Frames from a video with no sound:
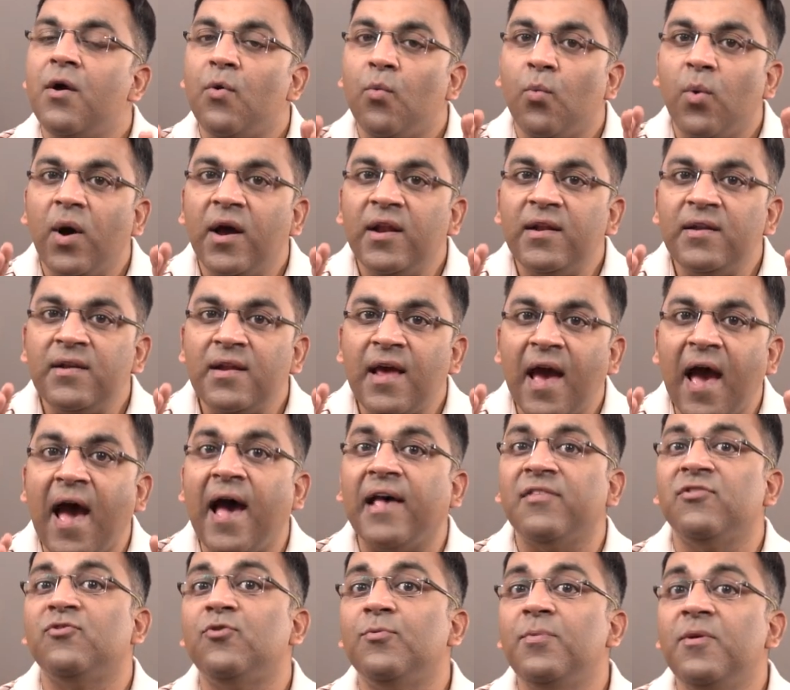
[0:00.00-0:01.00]
one
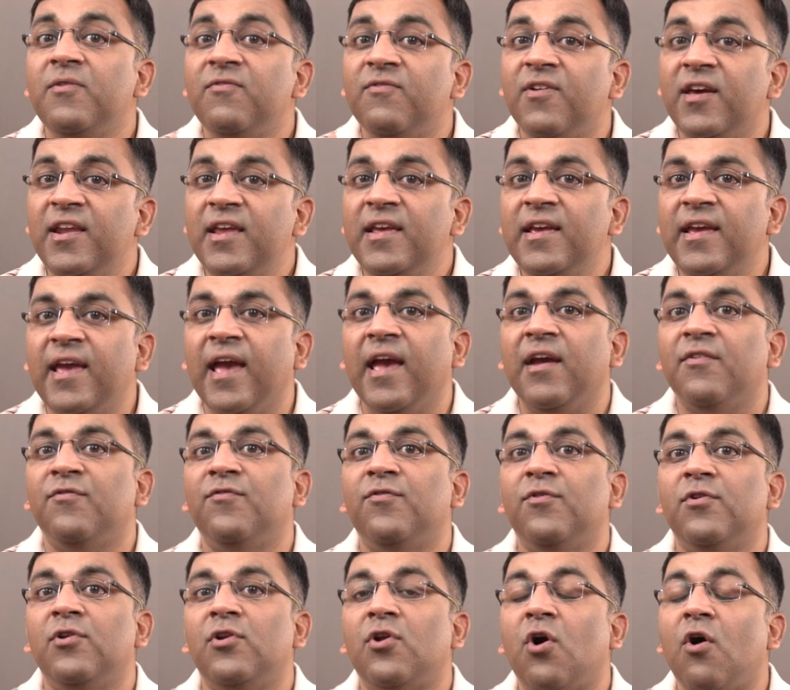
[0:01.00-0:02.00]
has to be very
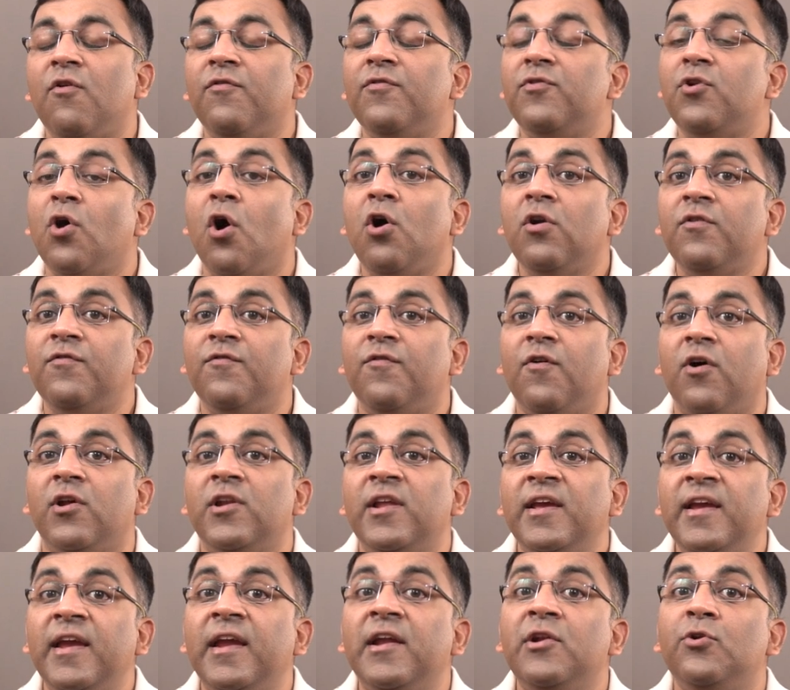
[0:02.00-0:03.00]
careful of not
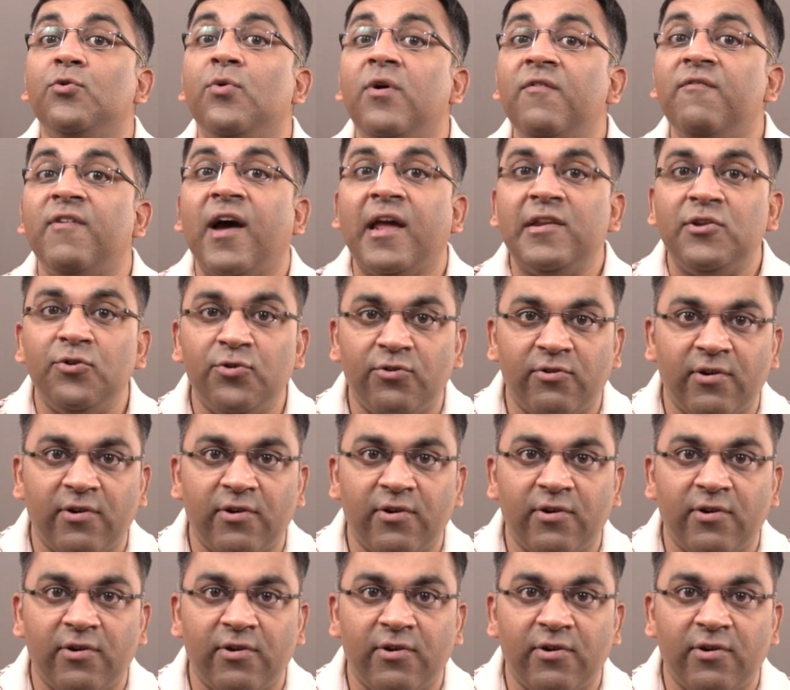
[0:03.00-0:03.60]
falling into a value